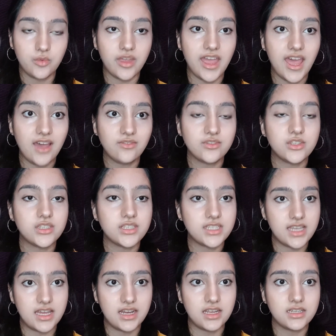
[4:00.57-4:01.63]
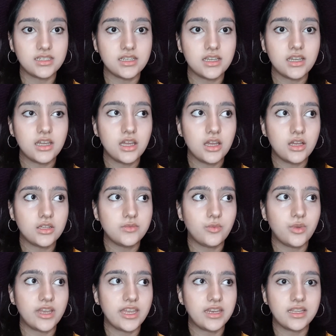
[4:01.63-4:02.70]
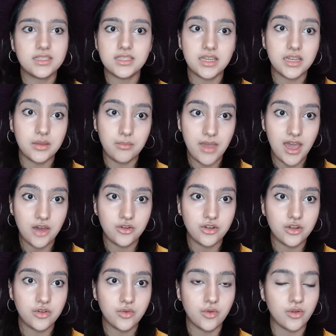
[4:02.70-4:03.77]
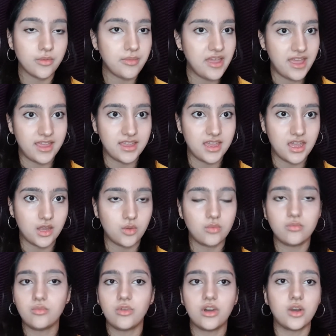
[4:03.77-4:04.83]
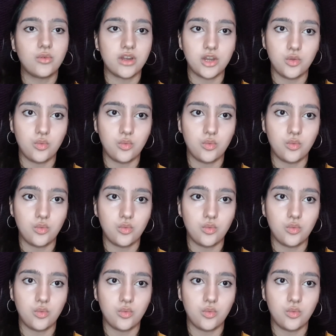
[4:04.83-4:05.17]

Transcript: we have to set it with a setting powder or pancake, whatever you